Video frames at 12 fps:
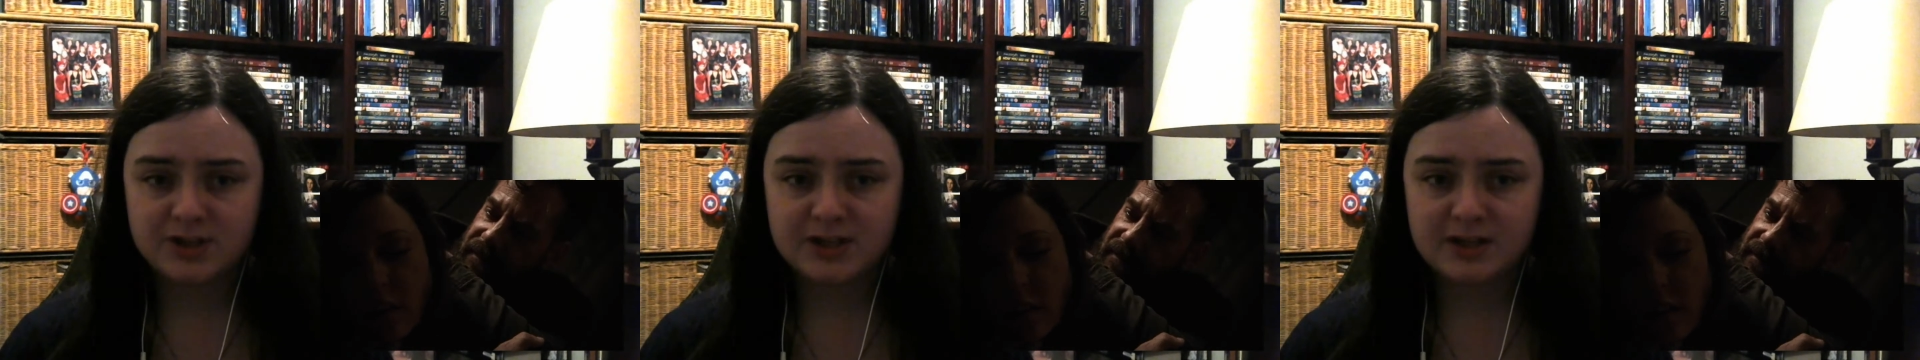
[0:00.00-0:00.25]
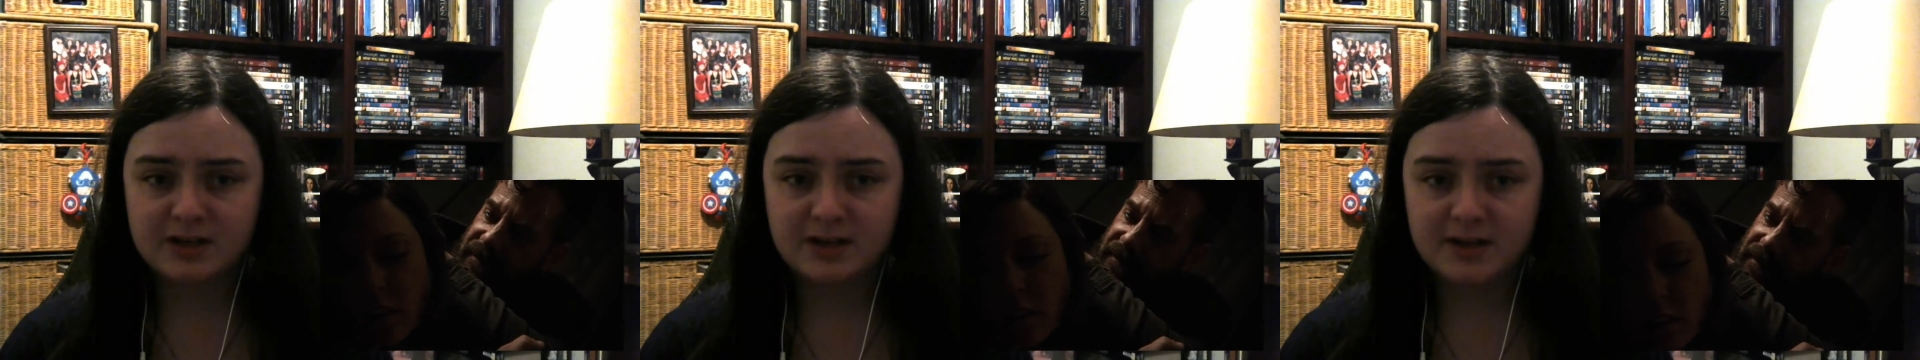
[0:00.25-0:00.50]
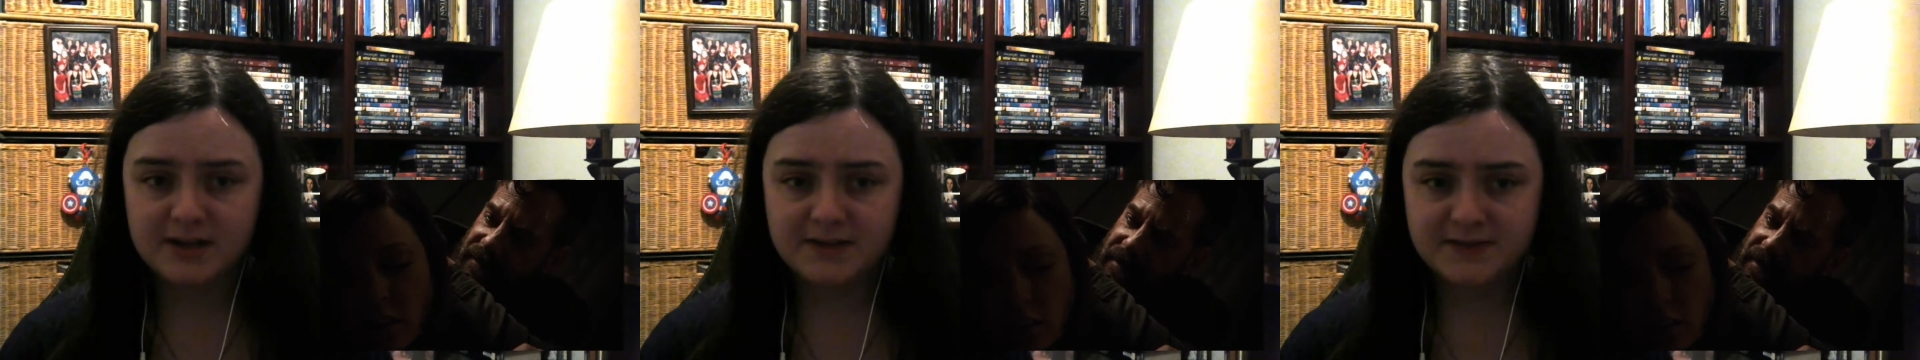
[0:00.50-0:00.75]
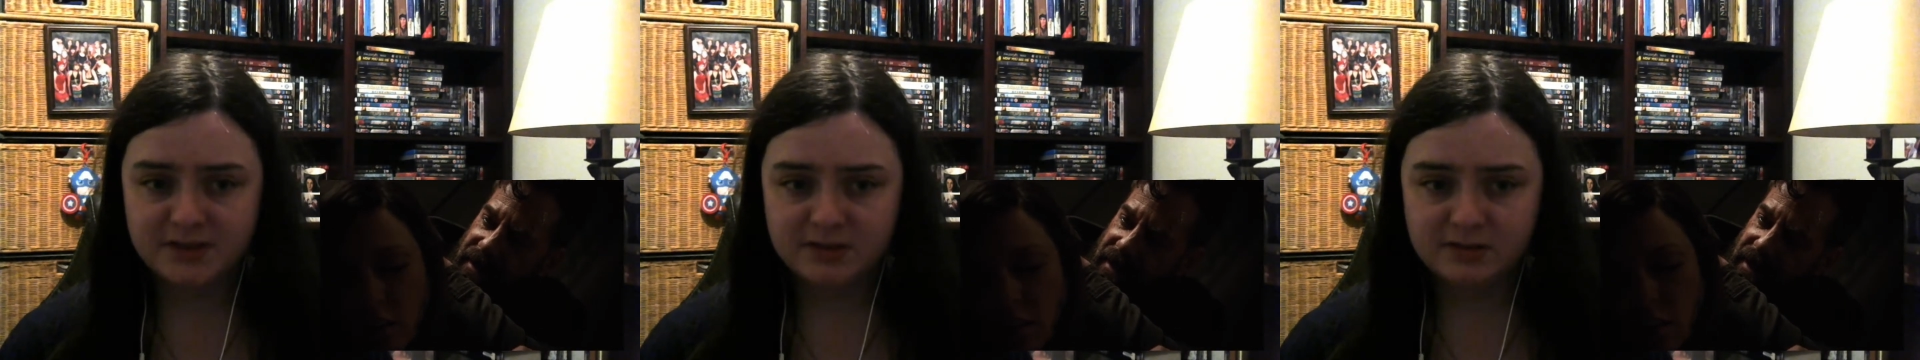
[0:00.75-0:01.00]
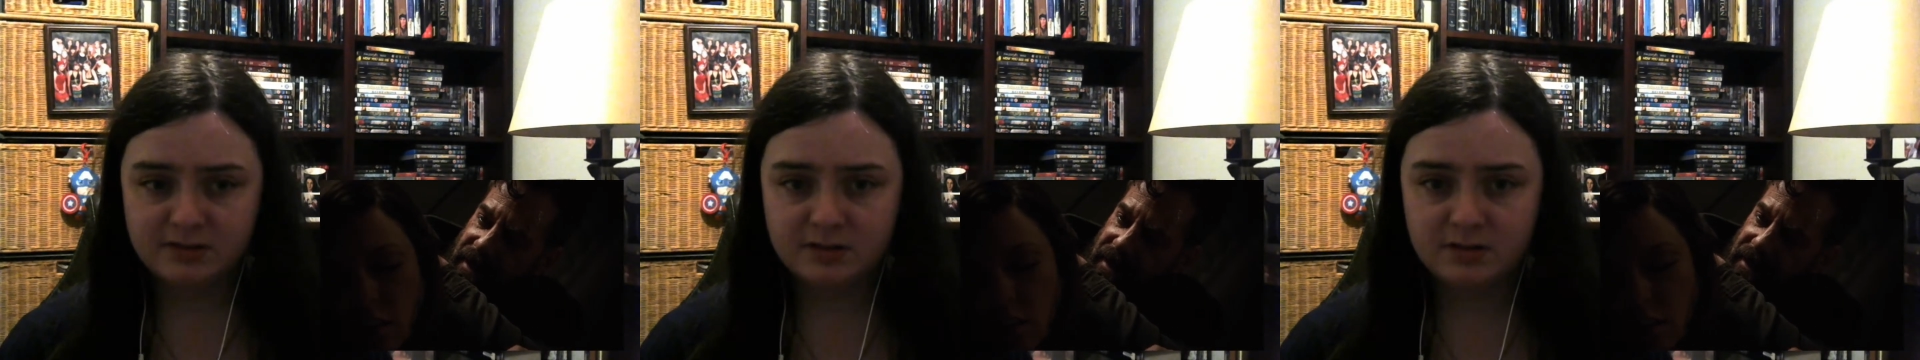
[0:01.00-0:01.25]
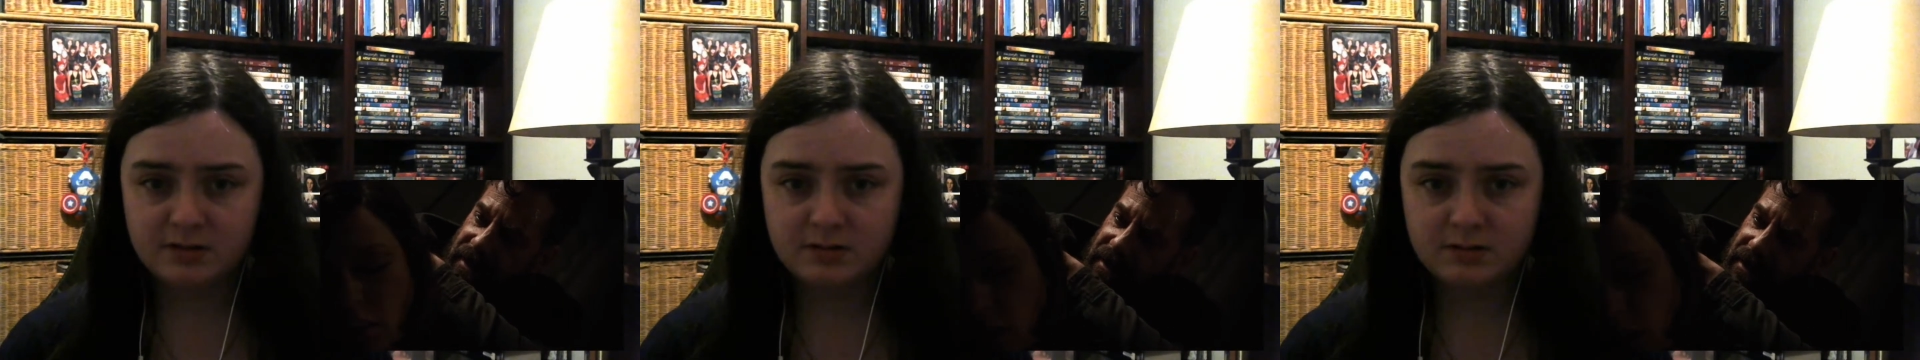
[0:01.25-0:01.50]
she alive
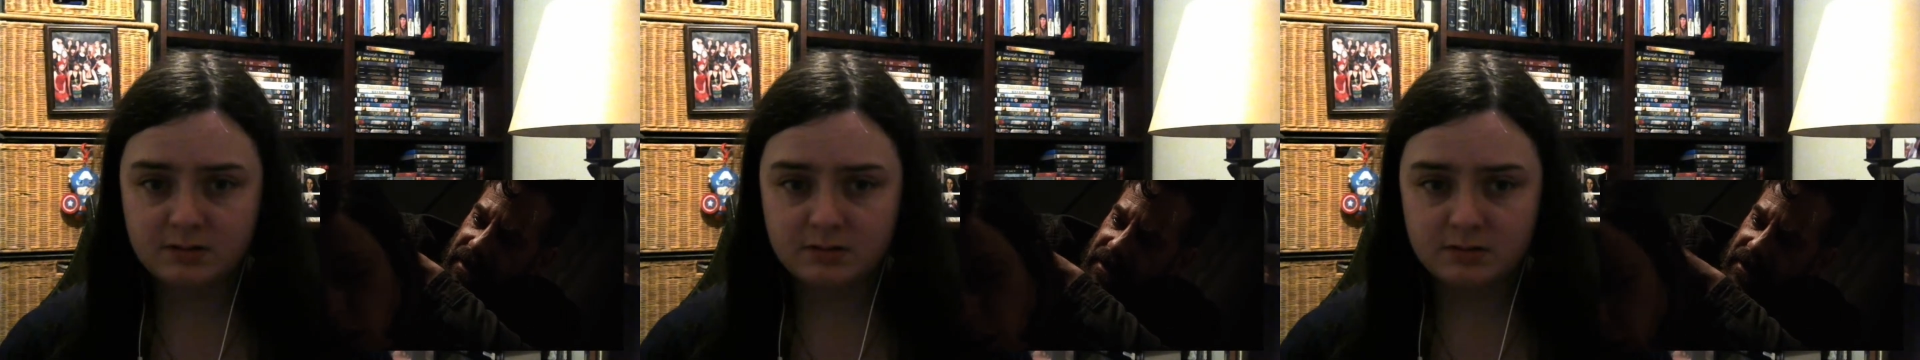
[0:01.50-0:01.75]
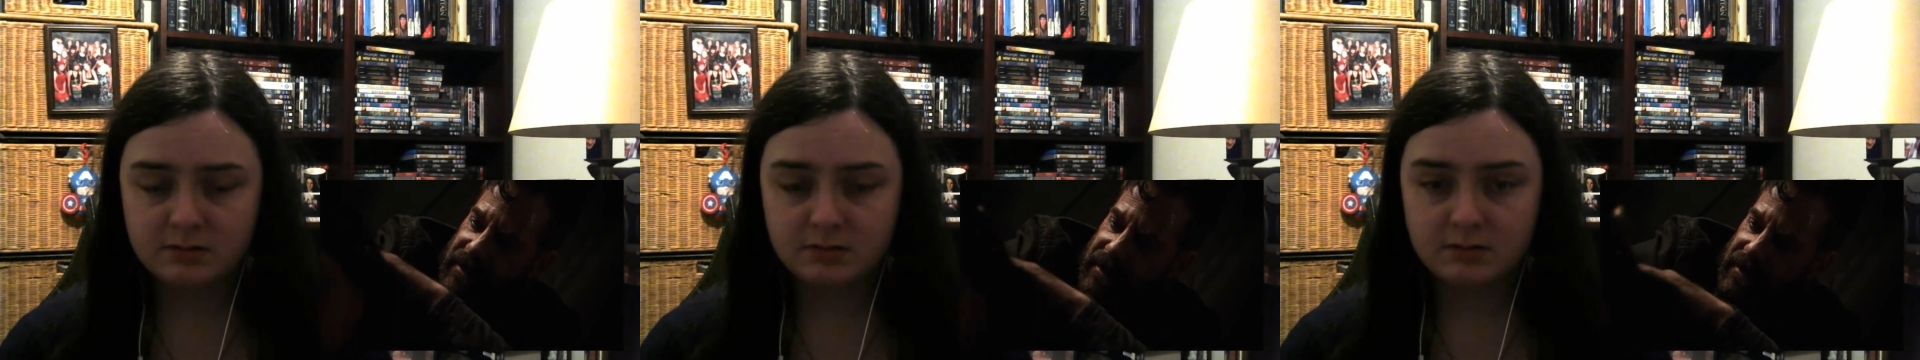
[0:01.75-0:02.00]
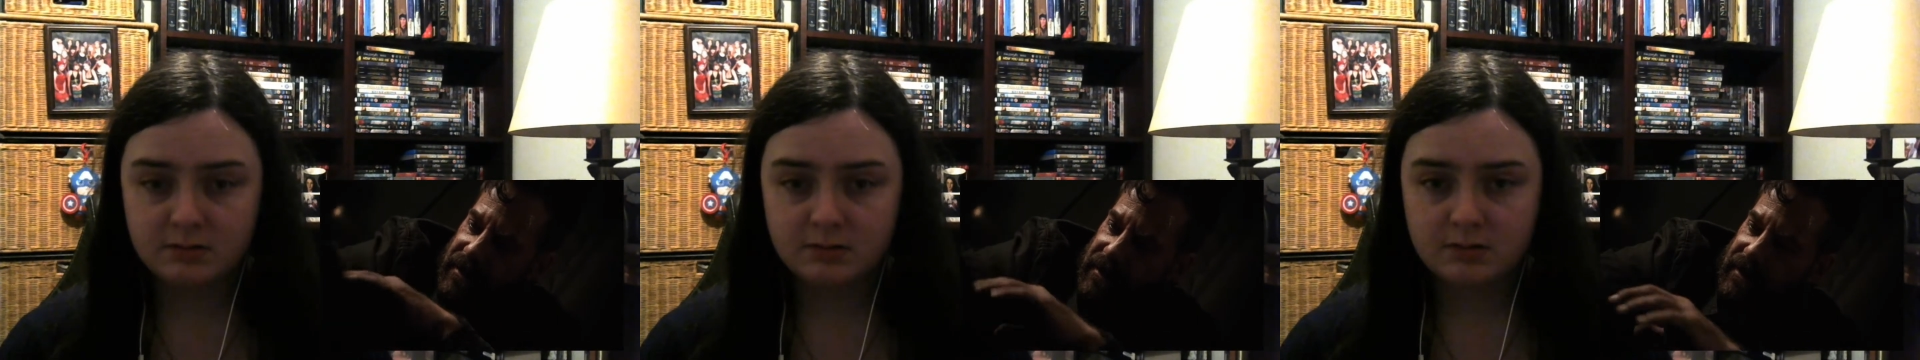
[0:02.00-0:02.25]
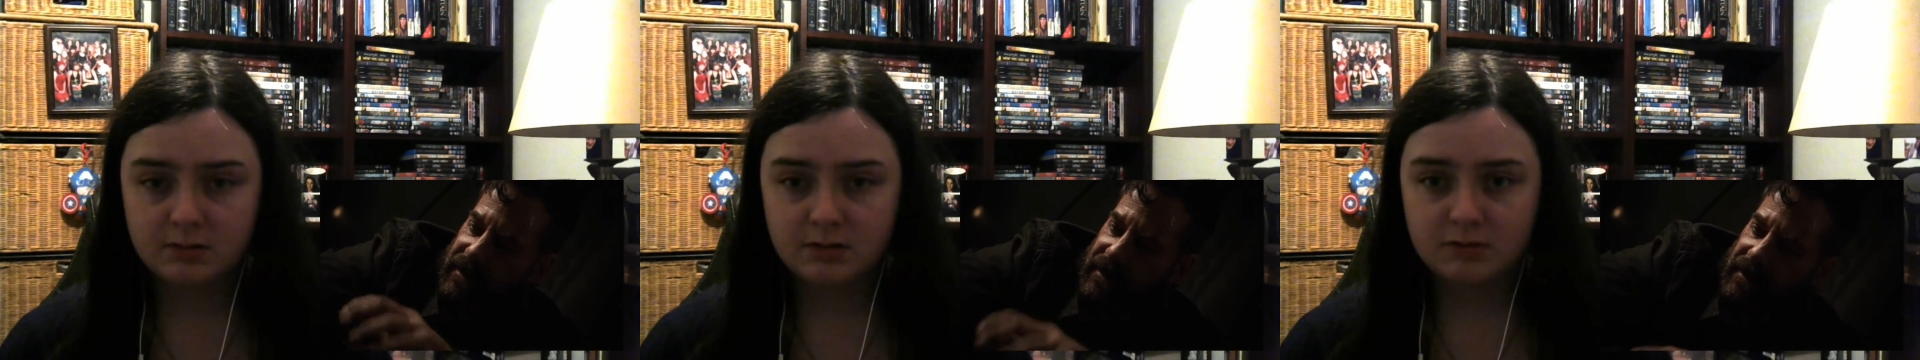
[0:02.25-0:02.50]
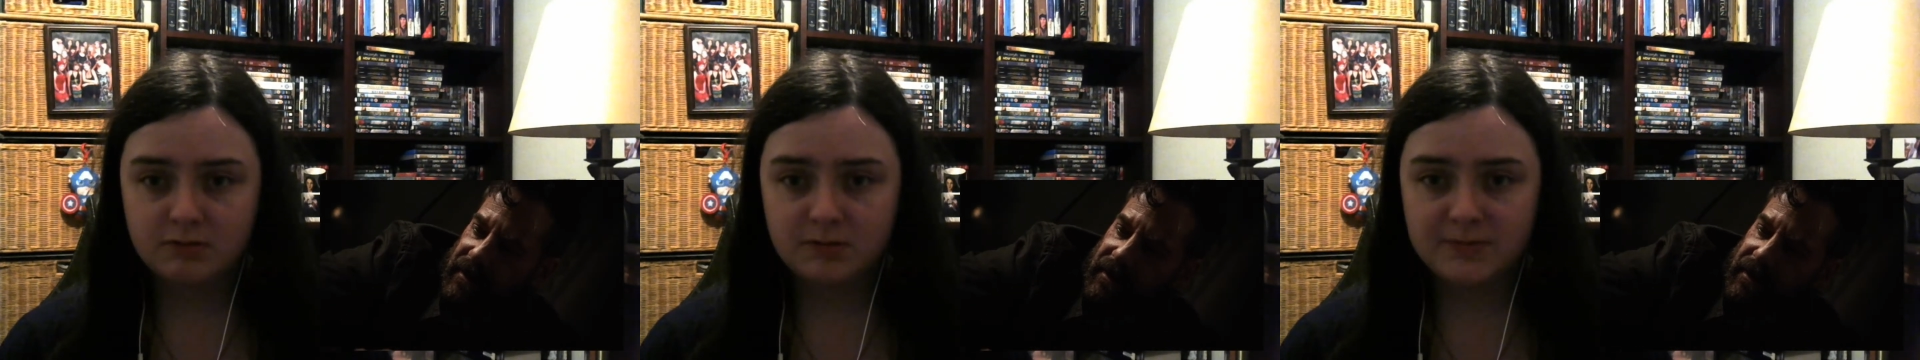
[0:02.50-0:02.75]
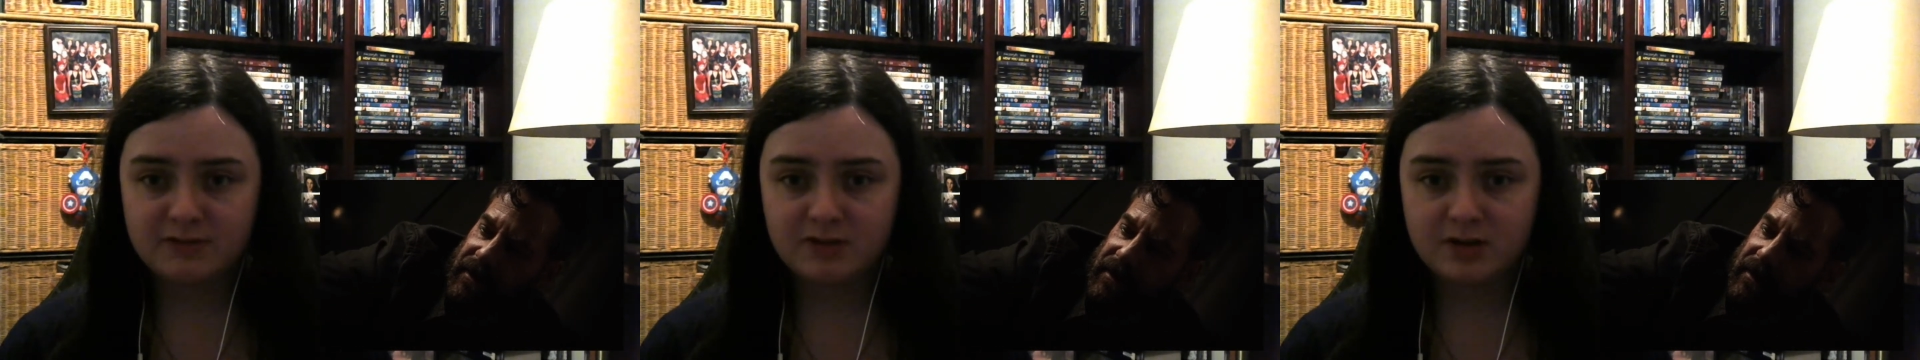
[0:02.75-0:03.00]
still?
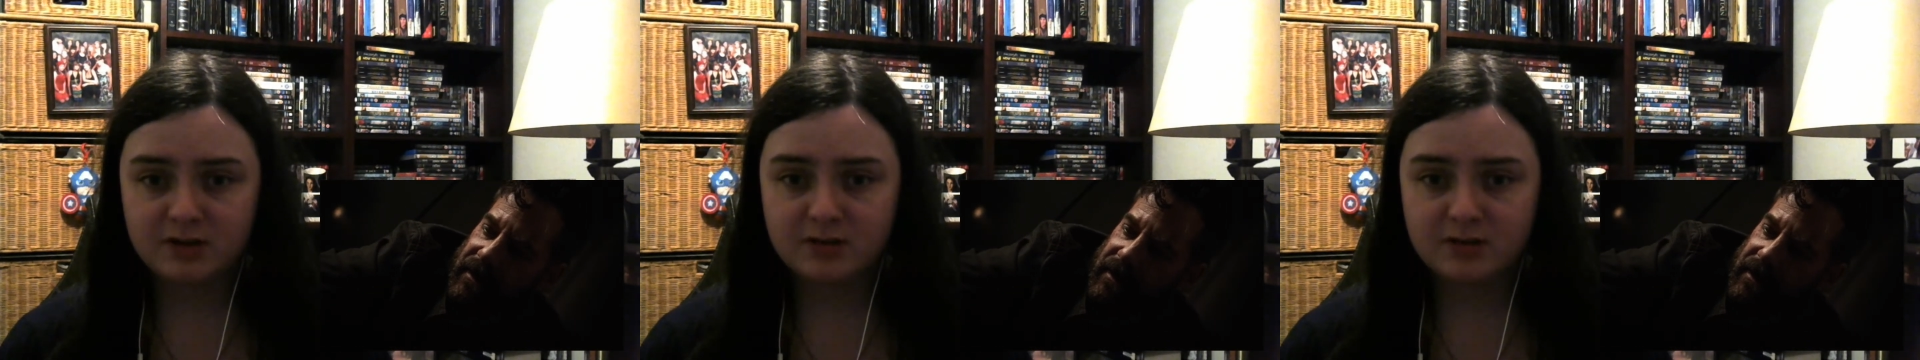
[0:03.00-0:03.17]
I've been